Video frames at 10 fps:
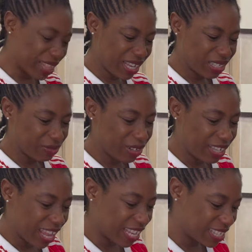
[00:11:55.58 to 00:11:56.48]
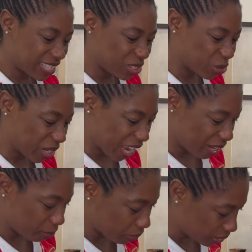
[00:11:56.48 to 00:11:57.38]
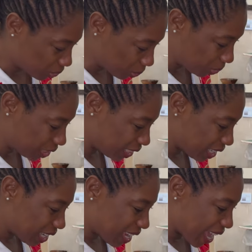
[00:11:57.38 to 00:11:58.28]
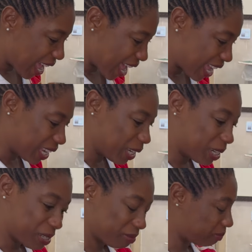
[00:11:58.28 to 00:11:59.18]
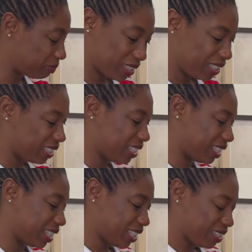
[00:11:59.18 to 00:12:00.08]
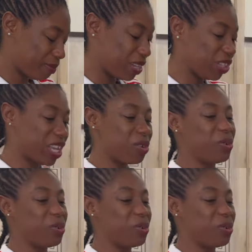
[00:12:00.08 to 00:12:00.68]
I think it's for like six to nine months old. And listen, my daughter